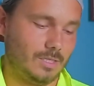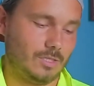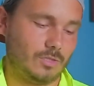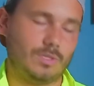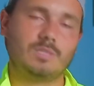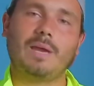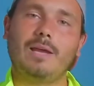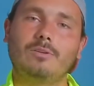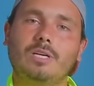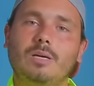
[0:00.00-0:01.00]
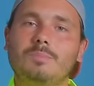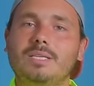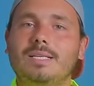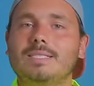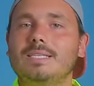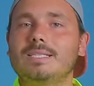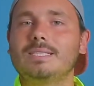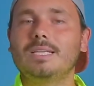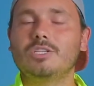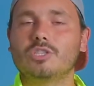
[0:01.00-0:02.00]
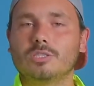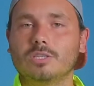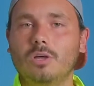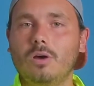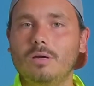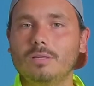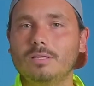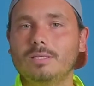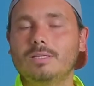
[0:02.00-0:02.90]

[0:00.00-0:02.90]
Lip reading: So this paddle comes in at 16 inches long,